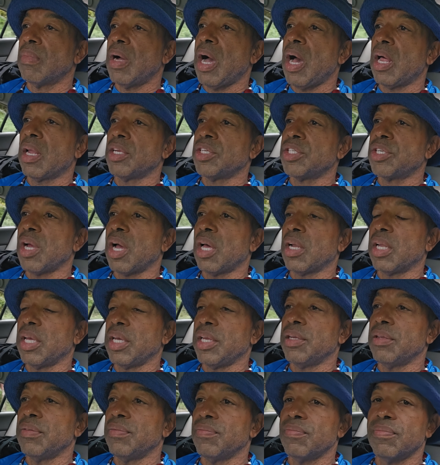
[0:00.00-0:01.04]
I'll holler at y'all
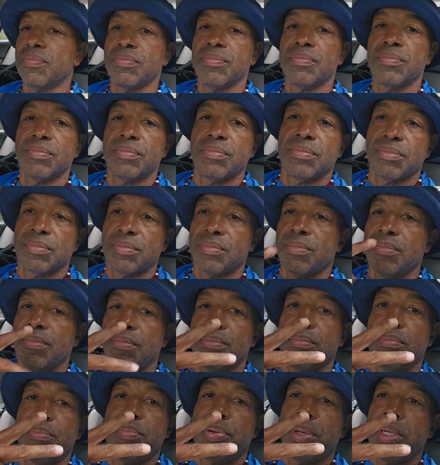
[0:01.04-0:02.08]
later.
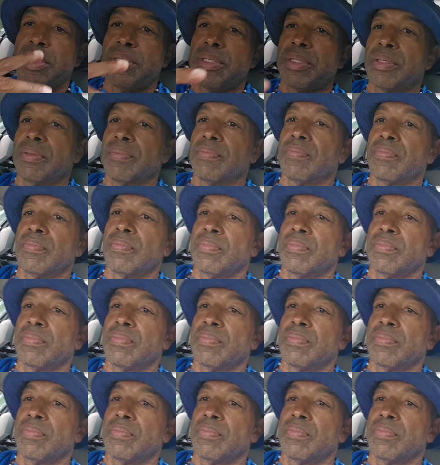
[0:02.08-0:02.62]
Peace.